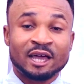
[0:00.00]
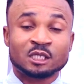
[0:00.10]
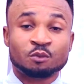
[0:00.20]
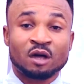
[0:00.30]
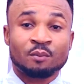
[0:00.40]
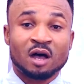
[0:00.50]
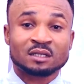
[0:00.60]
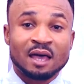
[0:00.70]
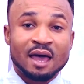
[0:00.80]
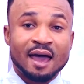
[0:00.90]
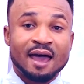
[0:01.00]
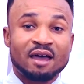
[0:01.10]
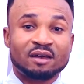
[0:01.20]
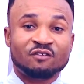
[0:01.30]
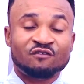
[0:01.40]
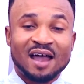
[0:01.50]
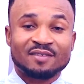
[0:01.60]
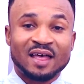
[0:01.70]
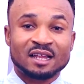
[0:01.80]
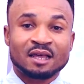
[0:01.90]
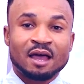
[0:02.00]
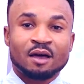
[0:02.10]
Now he spoke about the fact that